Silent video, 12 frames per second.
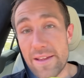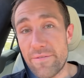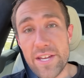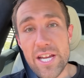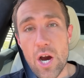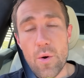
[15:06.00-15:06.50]
in
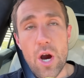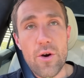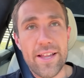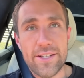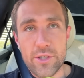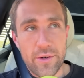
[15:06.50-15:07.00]
VOO,
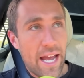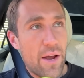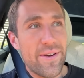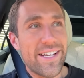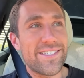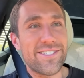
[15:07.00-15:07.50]
that's okay.
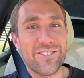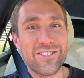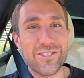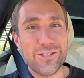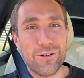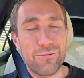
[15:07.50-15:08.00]
We could still
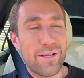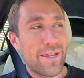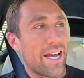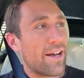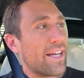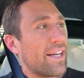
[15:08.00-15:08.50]
consult with
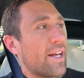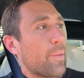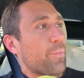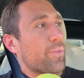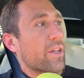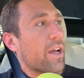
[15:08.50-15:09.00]
you,
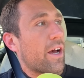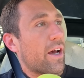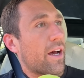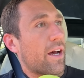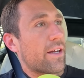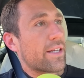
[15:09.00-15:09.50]

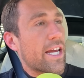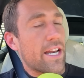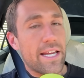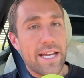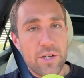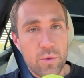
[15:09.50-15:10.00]
uh, get
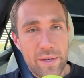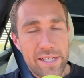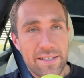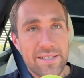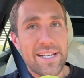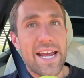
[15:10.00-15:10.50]
you into real
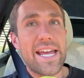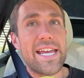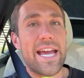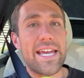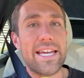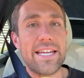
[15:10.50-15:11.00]
estate,
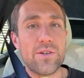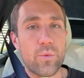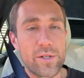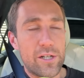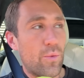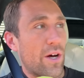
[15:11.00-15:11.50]
get you into
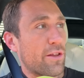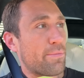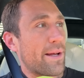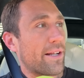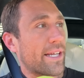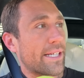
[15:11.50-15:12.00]
real wealth
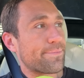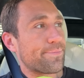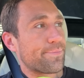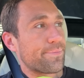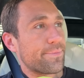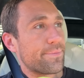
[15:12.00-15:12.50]
building.
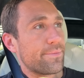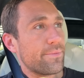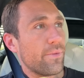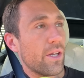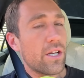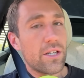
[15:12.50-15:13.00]

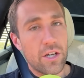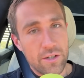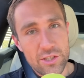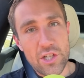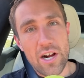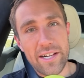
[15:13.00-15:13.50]
Go to
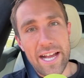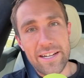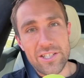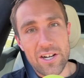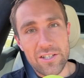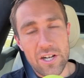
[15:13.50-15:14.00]

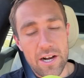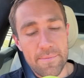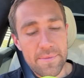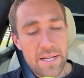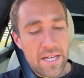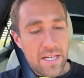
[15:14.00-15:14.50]
stockhack.com.
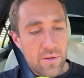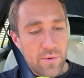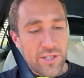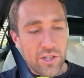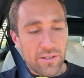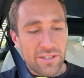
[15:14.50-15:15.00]
We
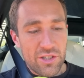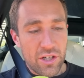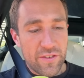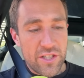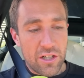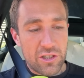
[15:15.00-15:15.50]
start the
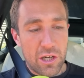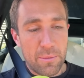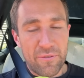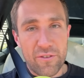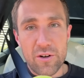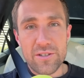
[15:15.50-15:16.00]
service October
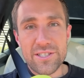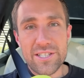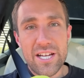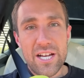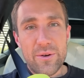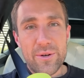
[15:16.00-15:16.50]
1st.
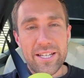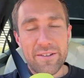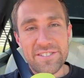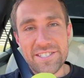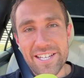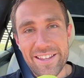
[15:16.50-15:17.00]
We'd love
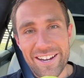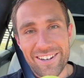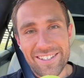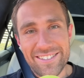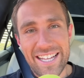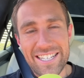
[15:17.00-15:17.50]
to see you there.
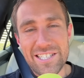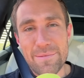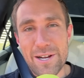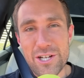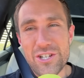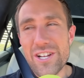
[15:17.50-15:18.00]
Thanks so
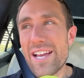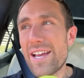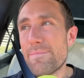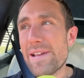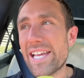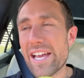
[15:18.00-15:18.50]
much.
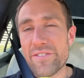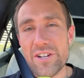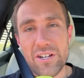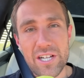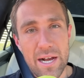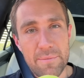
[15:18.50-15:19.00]

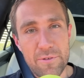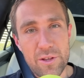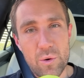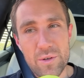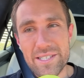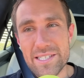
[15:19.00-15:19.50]
MeetKevin.com for the
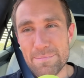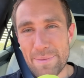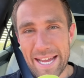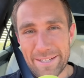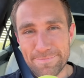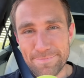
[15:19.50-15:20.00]
courses. Bye.